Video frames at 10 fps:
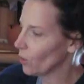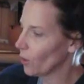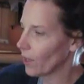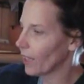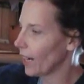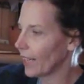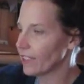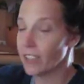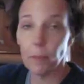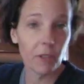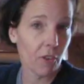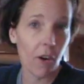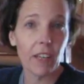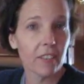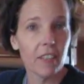or I stumbled
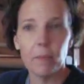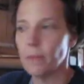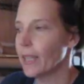across them